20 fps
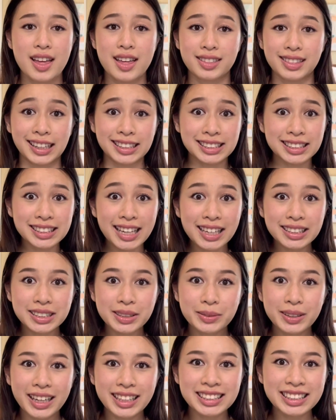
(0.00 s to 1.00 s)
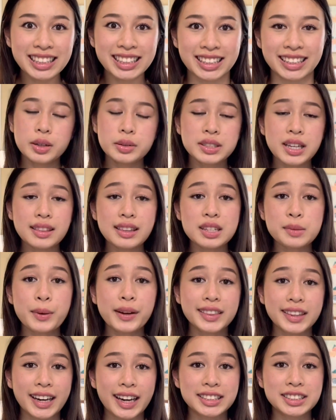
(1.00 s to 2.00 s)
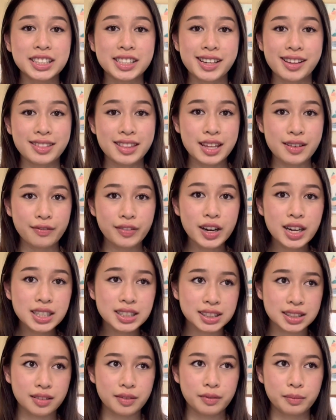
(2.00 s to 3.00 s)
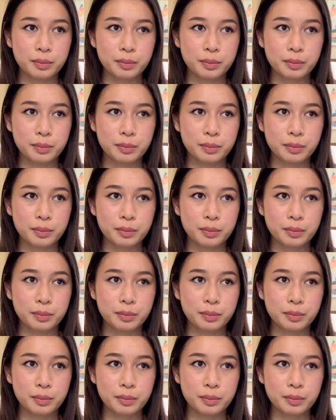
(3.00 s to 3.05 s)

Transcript: that's exactly what I did. It was at this point that I took the first